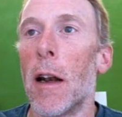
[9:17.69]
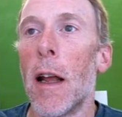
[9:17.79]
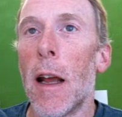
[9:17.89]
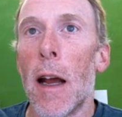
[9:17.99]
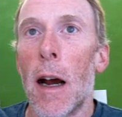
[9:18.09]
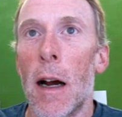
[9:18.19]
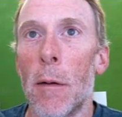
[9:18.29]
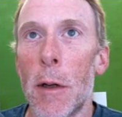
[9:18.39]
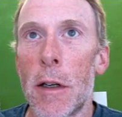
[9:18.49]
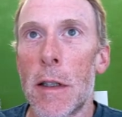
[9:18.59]
Uh, let's just
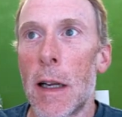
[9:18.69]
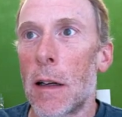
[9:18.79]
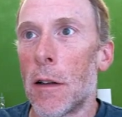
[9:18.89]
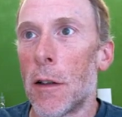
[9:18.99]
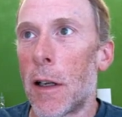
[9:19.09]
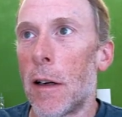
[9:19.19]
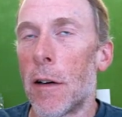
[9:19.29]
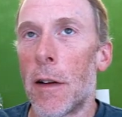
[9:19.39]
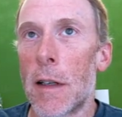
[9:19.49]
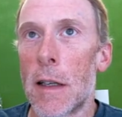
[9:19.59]
take a look here. This
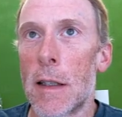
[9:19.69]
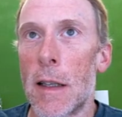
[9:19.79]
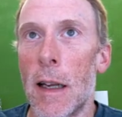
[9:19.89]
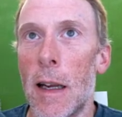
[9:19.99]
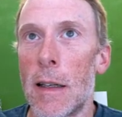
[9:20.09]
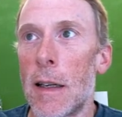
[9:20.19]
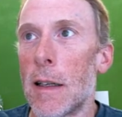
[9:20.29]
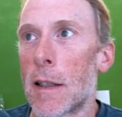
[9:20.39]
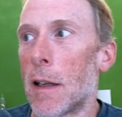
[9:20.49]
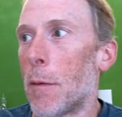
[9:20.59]
is the 18
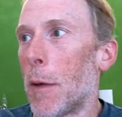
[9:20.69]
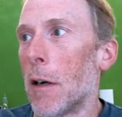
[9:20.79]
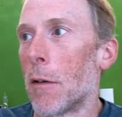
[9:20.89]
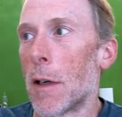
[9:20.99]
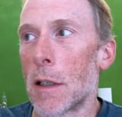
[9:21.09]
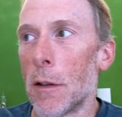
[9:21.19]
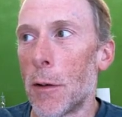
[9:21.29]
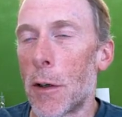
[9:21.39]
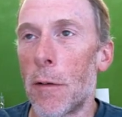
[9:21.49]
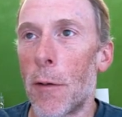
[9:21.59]
centimeter resolution
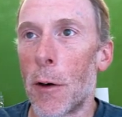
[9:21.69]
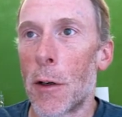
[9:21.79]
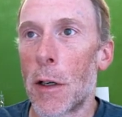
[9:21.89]
version.